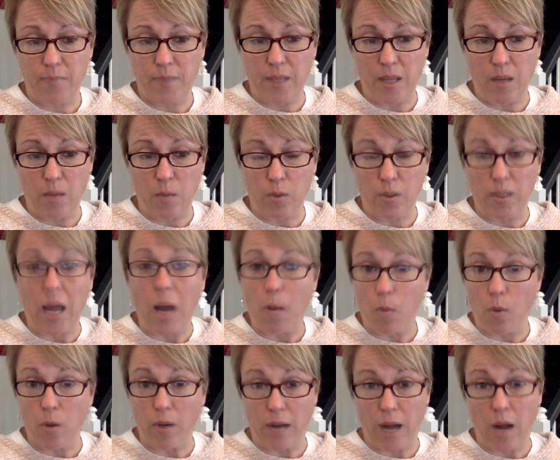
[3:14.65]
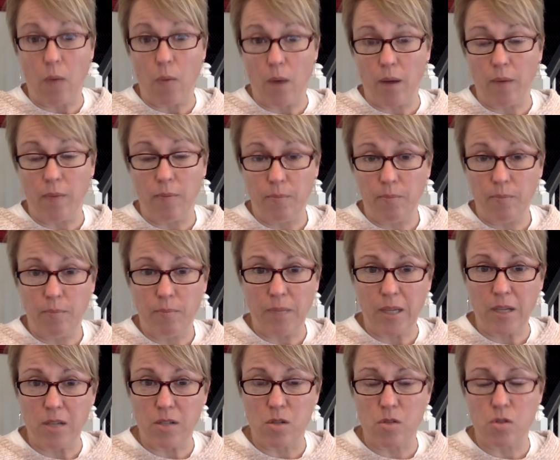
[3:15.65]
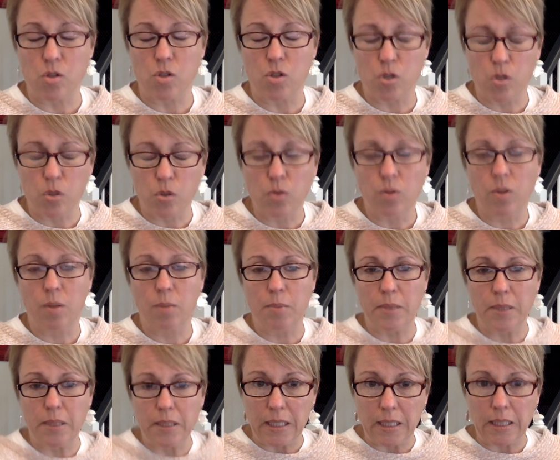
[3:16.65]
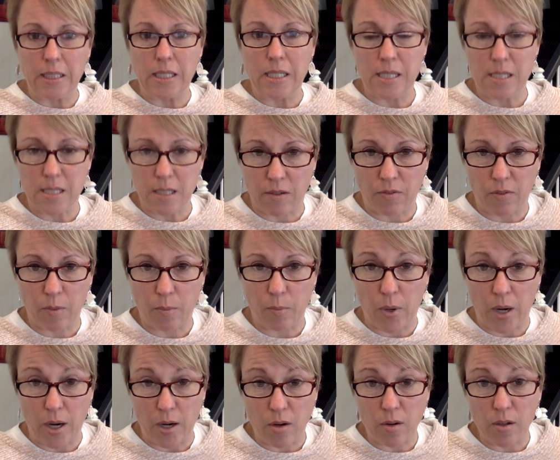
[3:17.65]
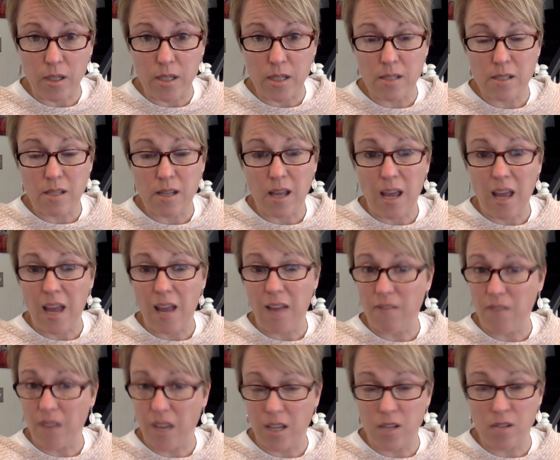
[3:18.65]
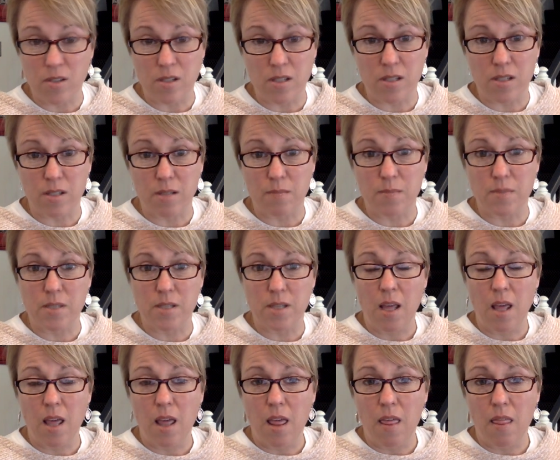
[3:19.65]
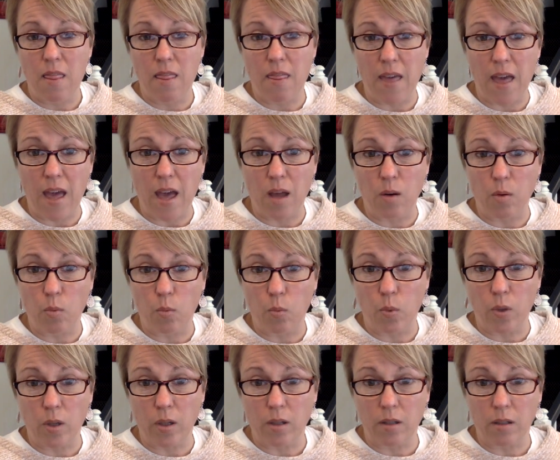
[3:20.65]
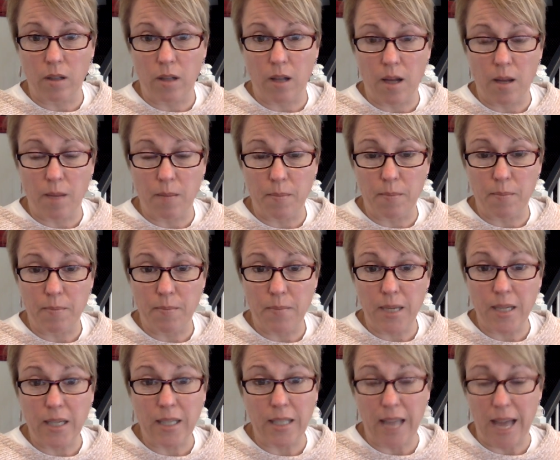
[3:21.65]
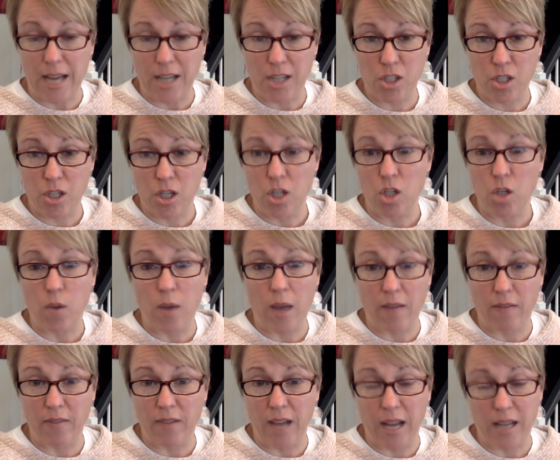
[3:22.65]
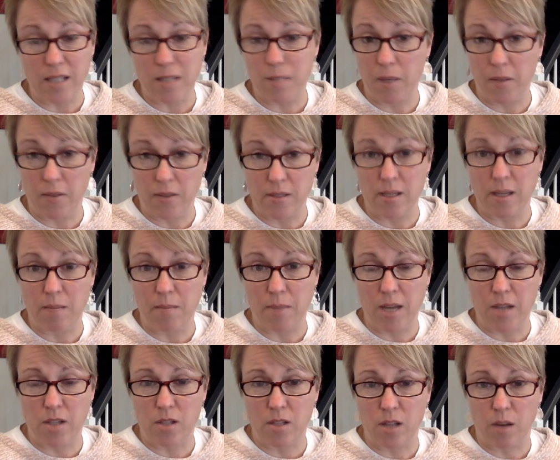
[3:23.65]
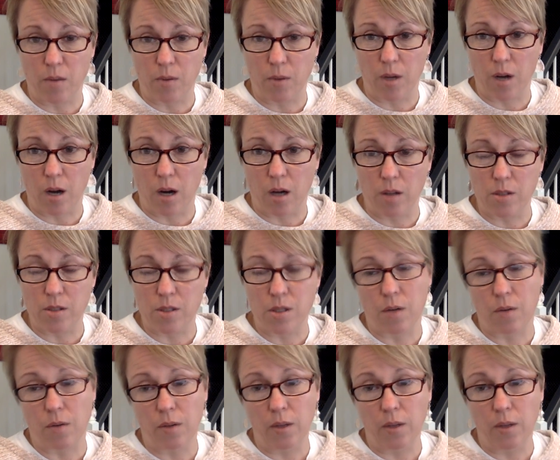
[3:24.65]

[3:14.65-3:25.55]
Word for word: it will not work out well because those are two completely different priorities and value systems that will um, clash, and you have got to be on the same page in that regard. So